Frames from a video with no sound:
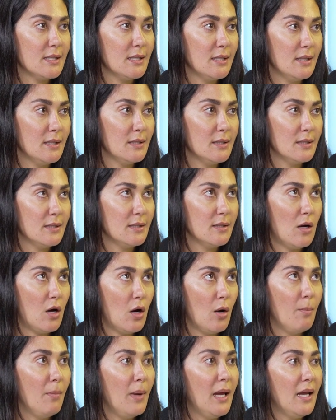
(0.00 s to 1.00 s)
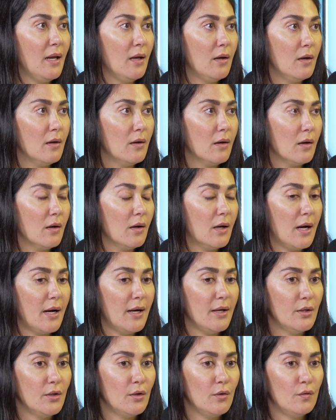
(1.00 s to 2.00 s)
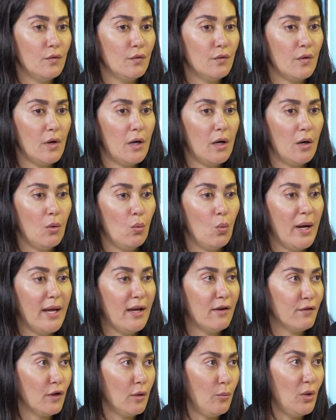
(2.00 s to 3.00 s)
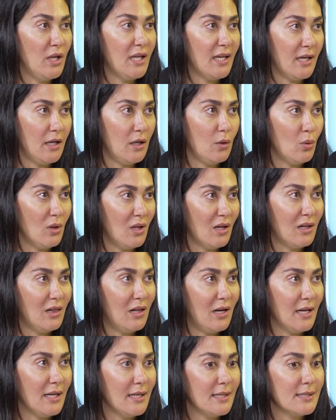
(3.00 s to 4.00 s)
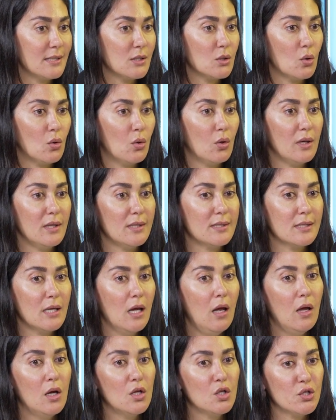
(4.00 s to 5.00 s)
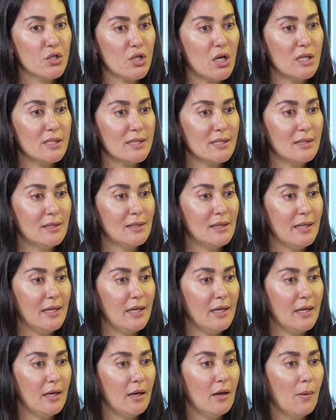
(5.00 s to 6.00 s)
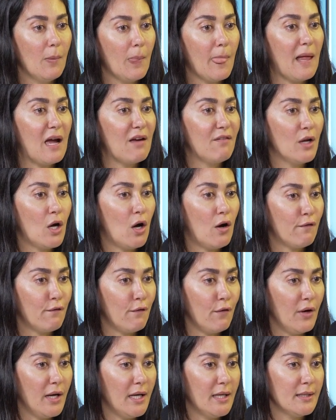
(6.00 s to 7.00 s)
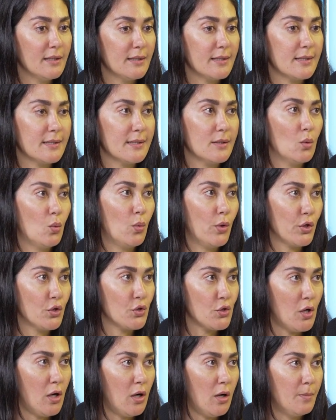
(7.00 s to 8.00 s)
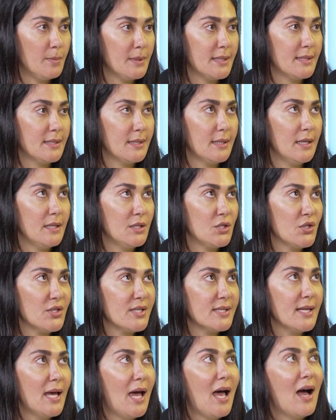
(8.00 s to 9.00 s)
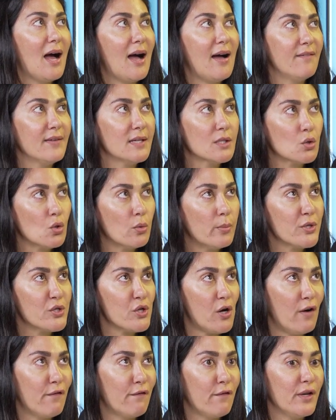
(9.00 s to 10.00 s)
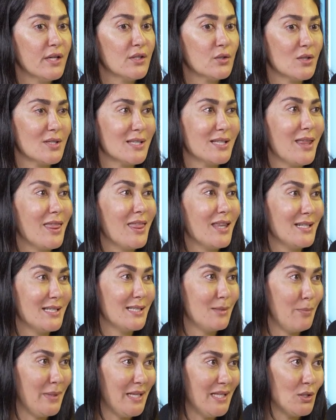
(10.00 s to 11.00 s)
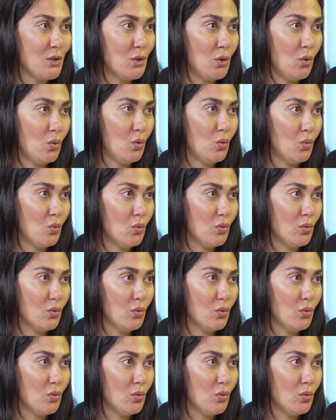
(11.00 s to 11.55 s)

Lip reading: is our main kind of way of communicating with the clients. So it's just constantly having offerings, workshops. It's just having so much offerings so something speaks to you